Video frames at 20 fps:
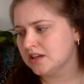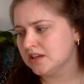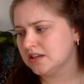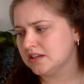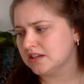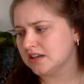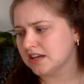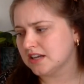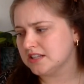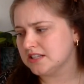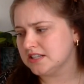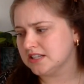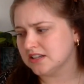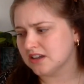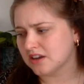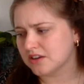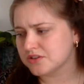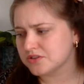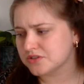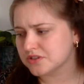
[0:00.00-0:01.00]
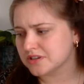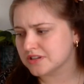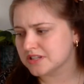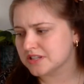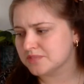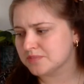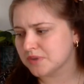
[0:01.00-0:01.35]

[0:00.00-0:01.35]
1900s,